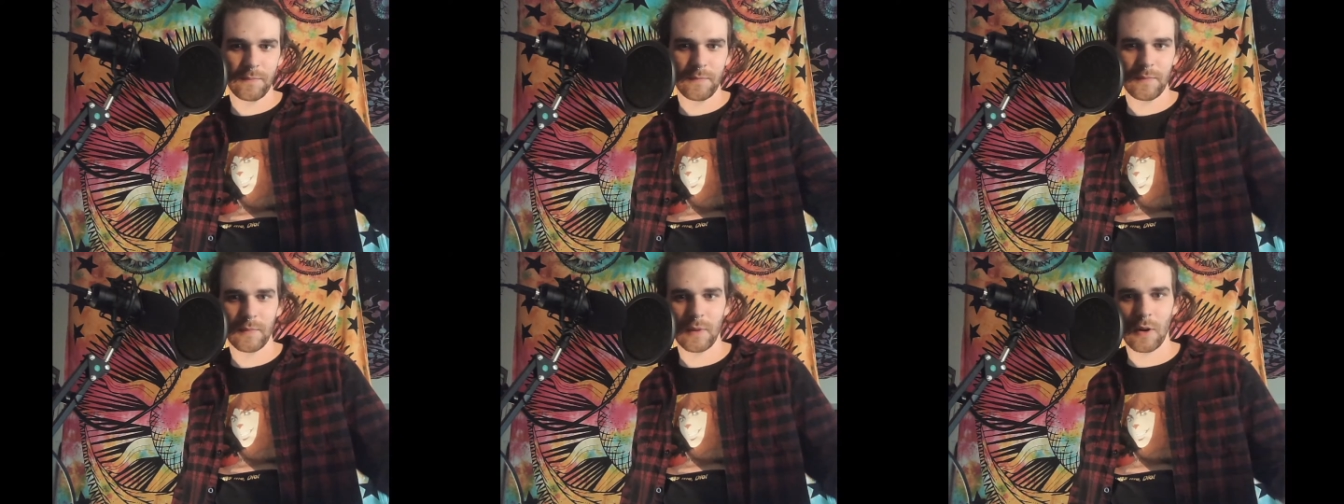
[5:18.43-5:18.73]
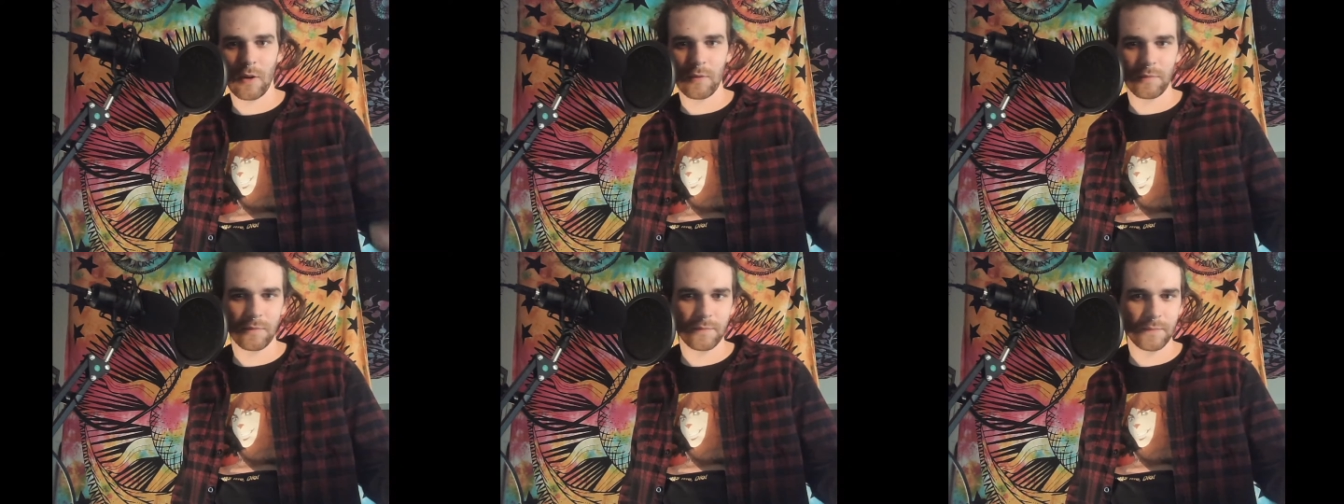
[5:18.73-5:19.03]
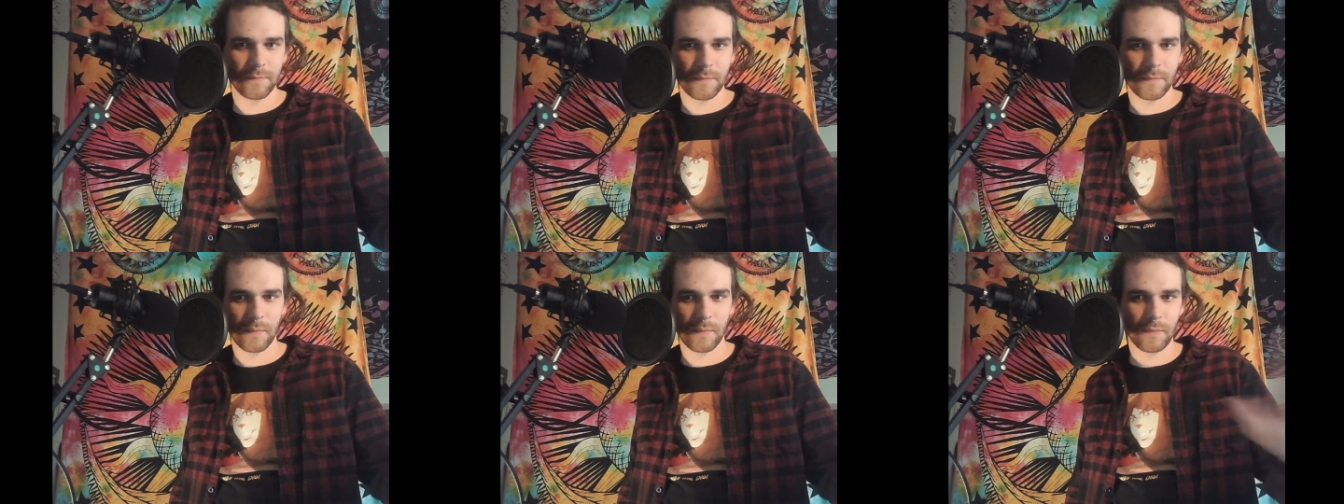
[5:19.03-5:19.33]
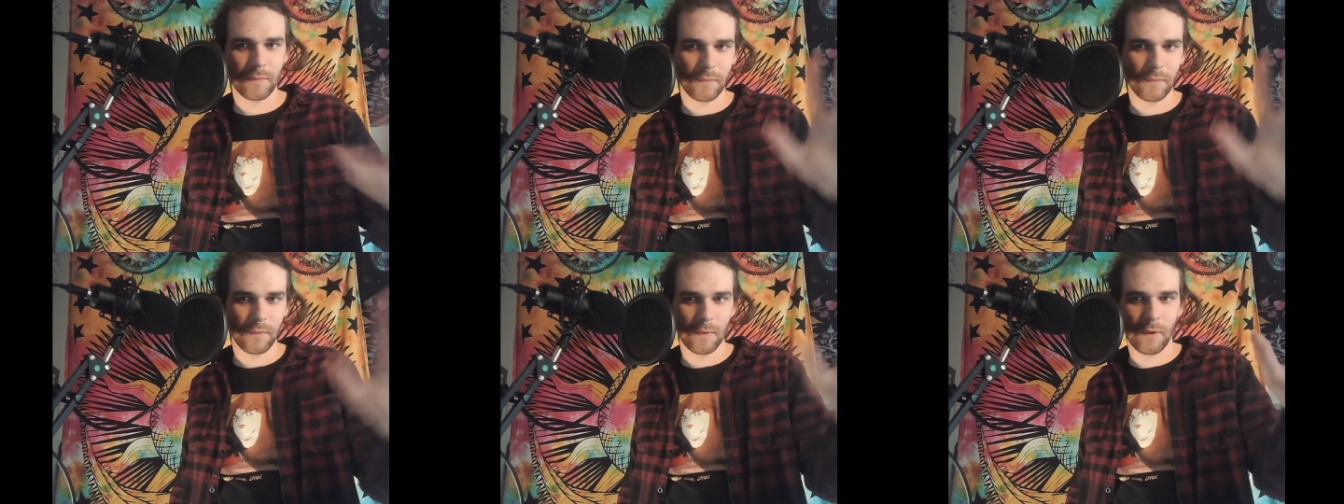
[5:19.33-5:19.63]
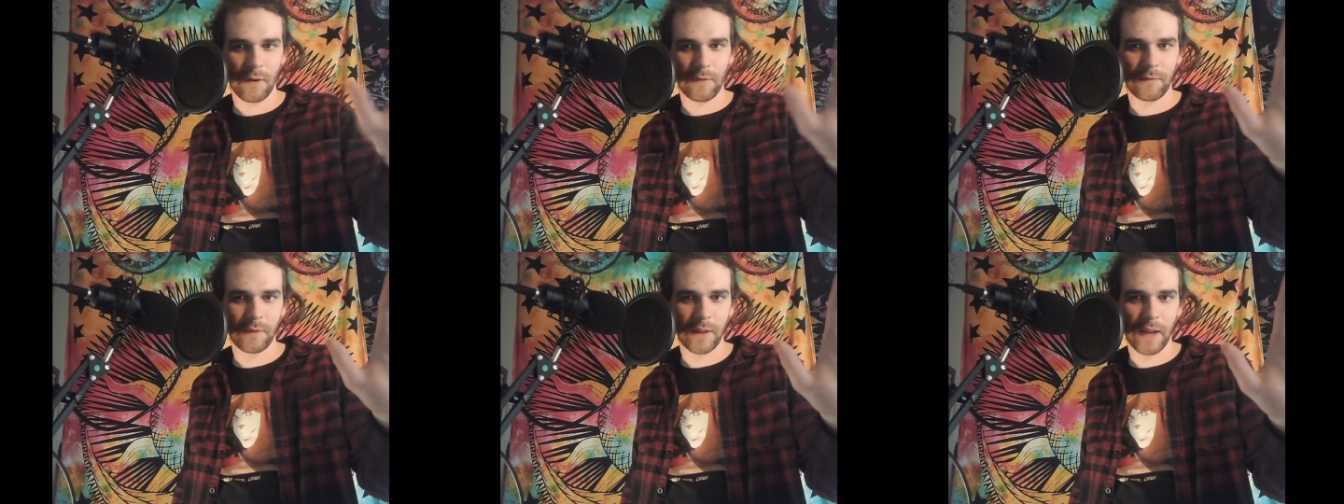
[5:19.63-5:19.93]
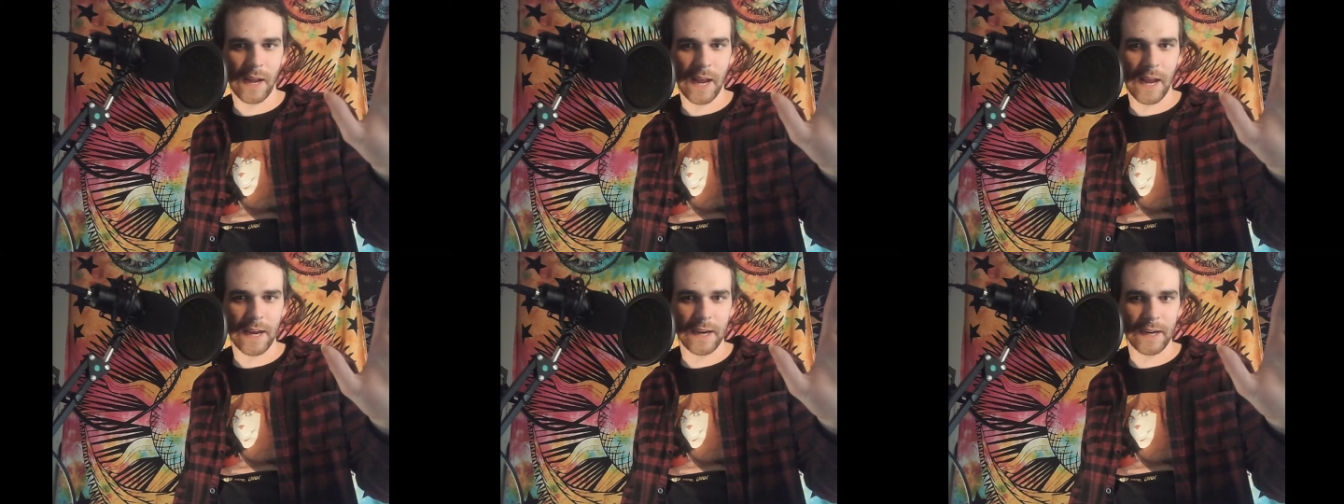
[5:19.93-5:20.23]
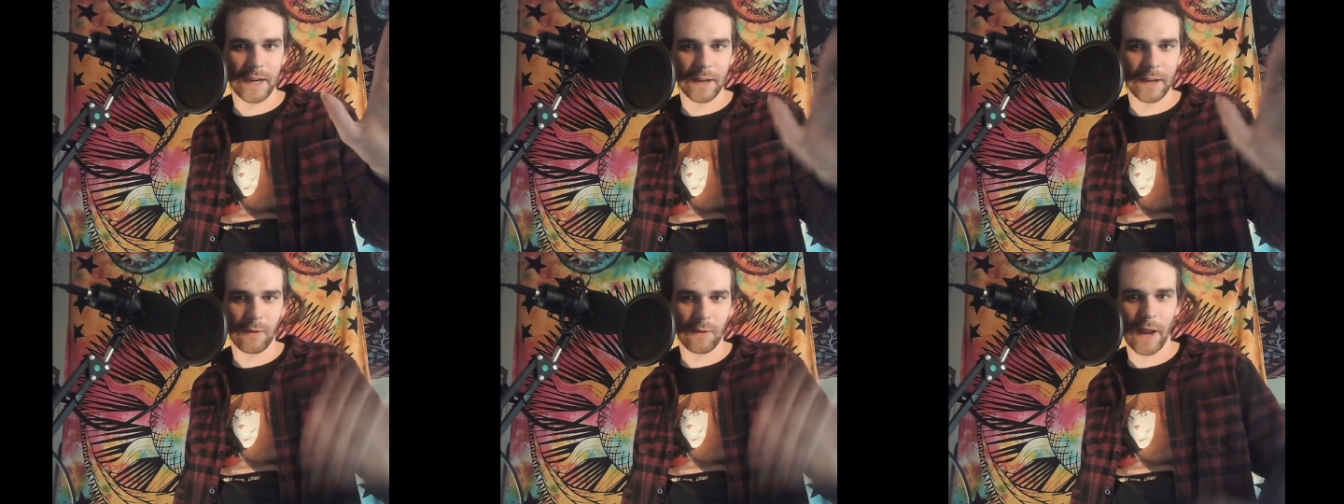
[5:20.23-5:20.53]
Well, hopefully I
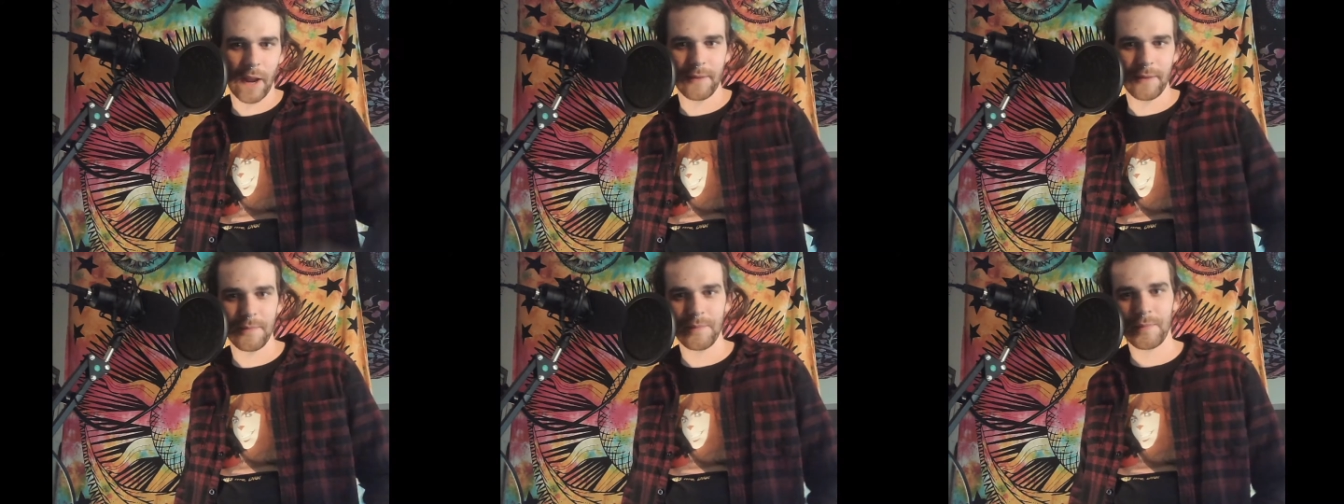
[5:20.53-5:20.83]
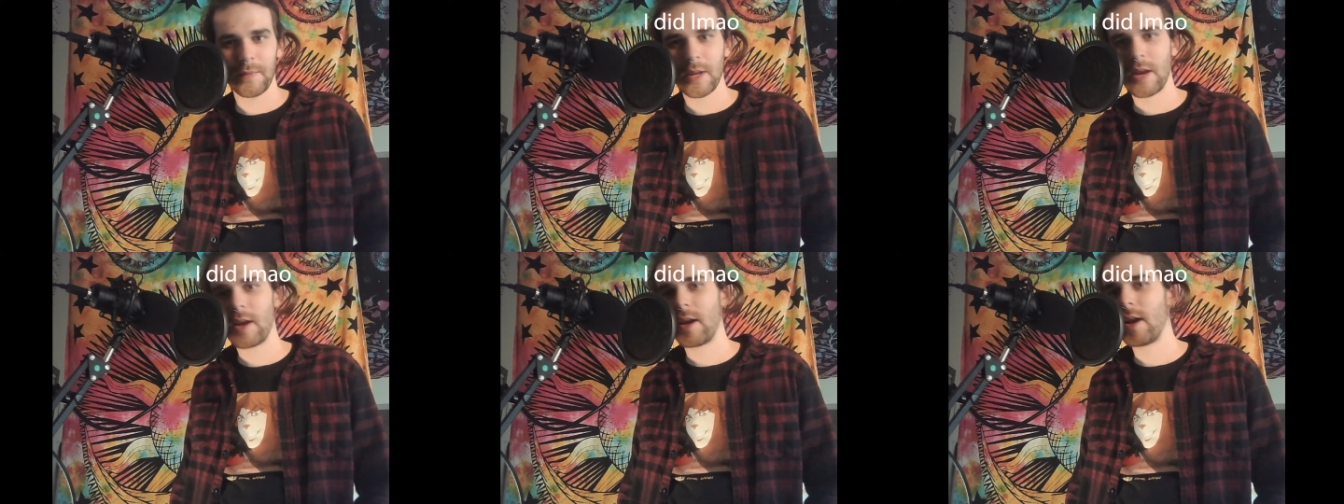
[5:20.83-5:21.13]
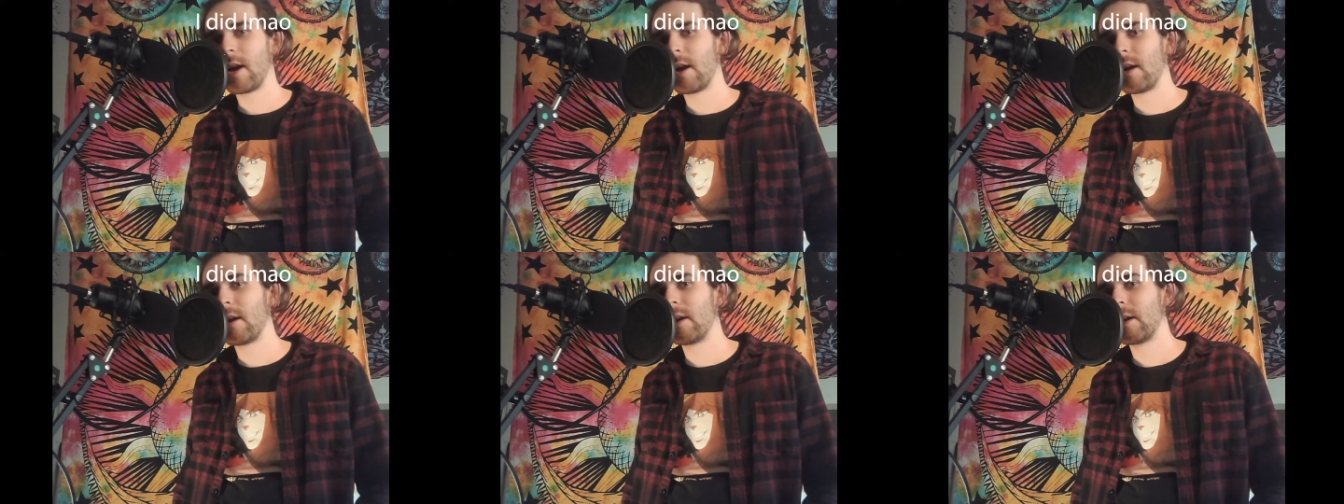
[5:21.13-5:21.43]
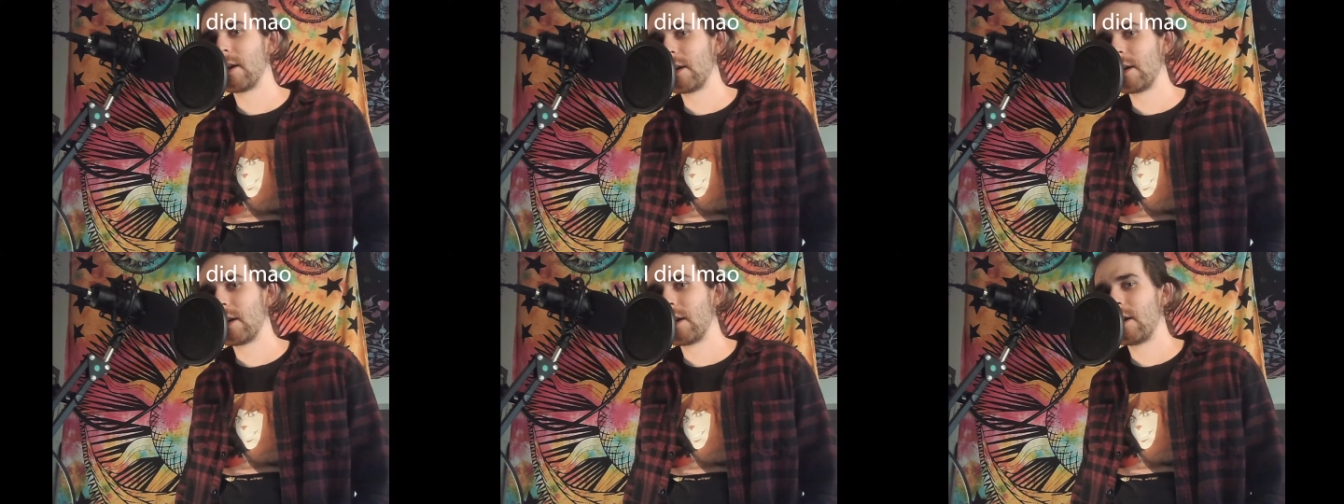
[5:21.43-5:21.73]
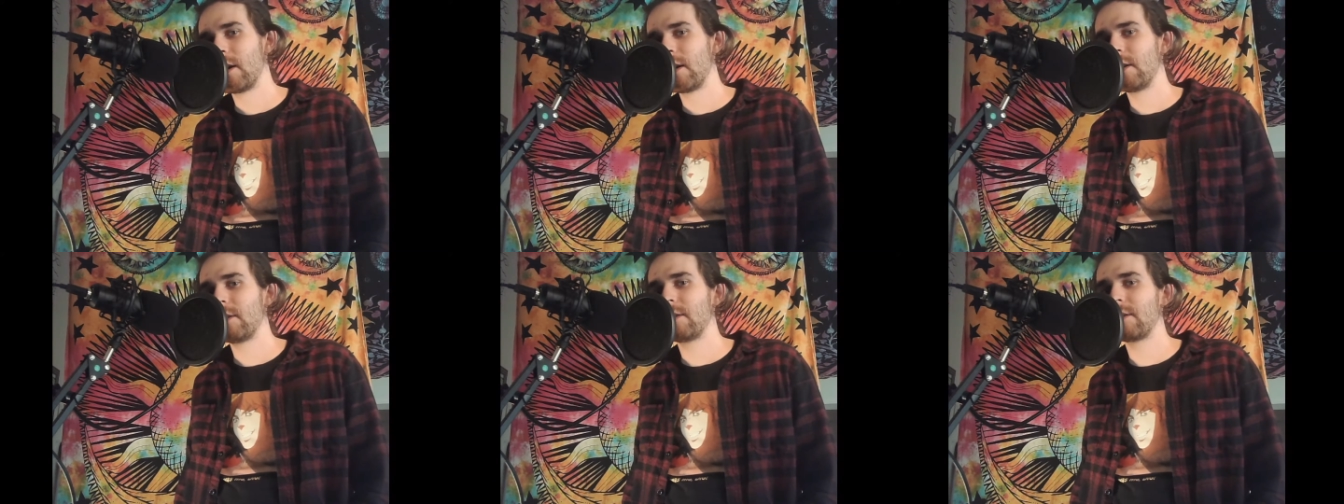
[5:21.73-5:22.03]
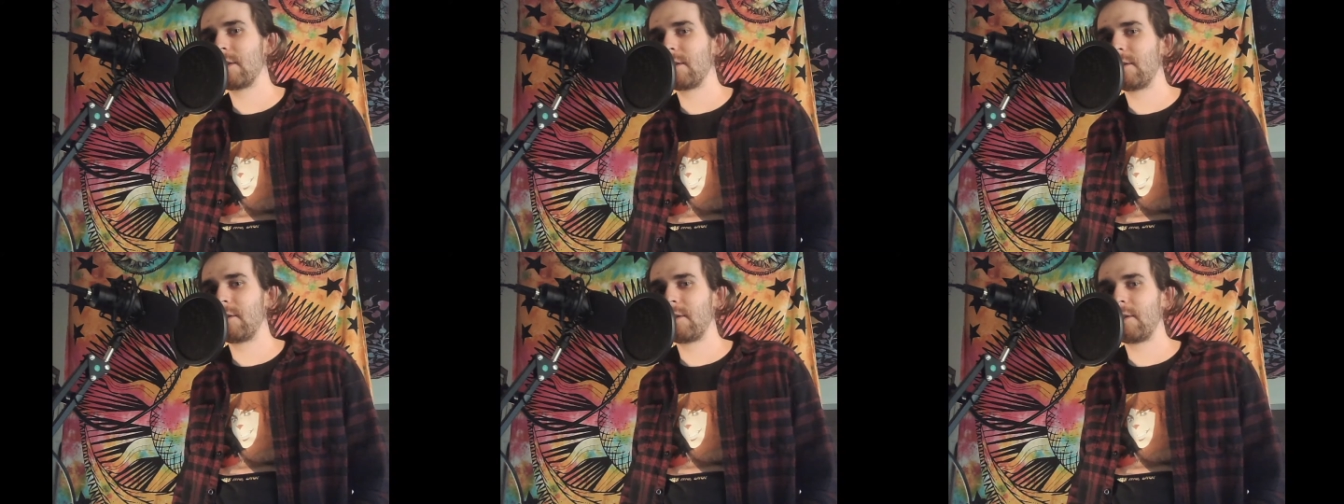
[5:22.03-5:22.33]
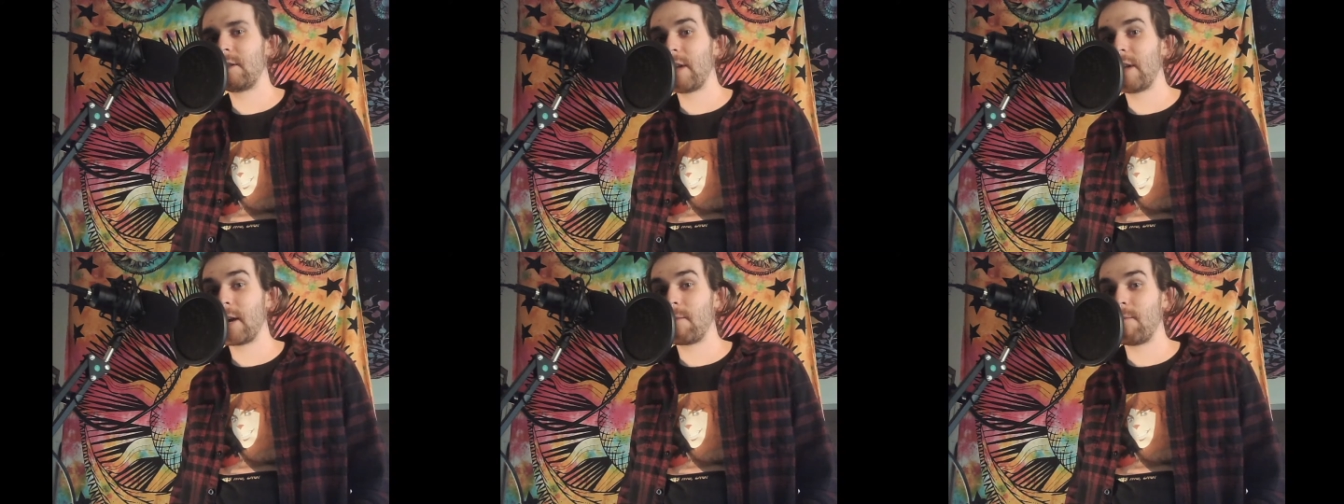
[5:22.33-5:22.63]
edited it right.
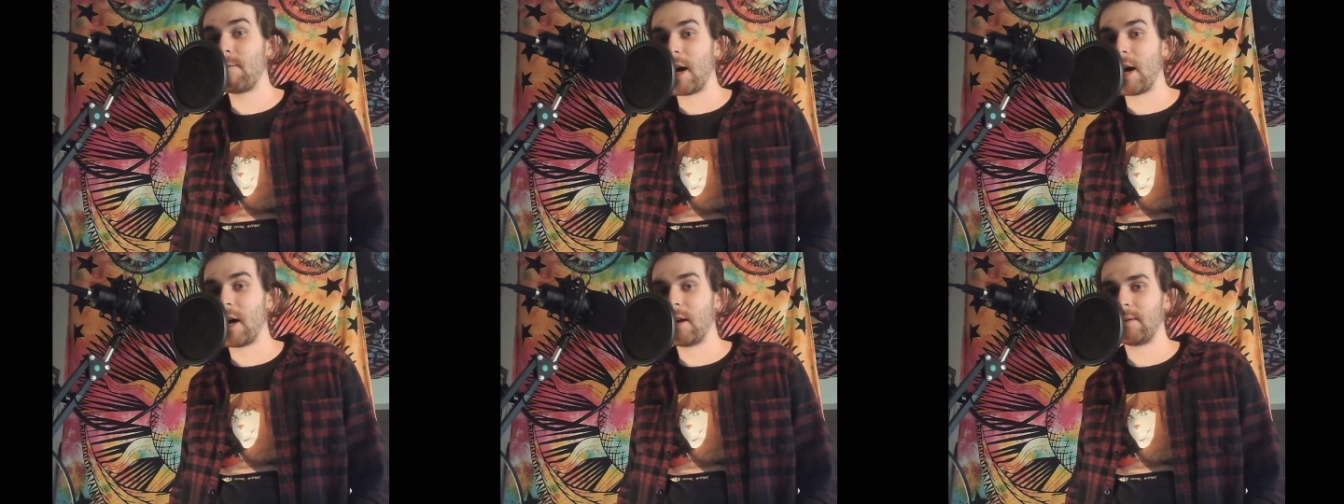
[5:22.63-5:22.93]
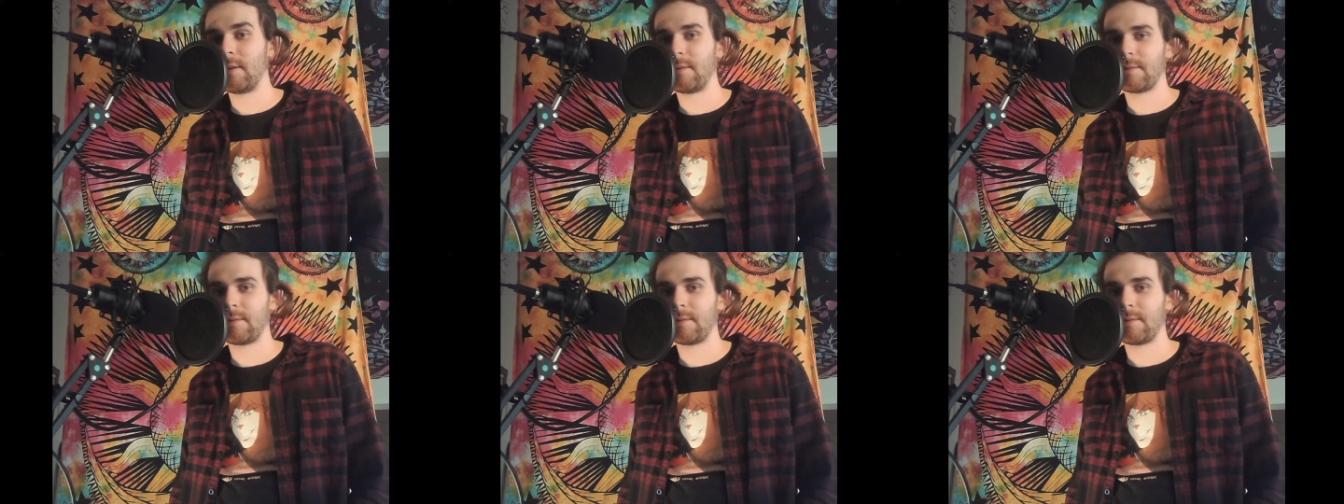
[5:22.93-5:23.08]
Stigma.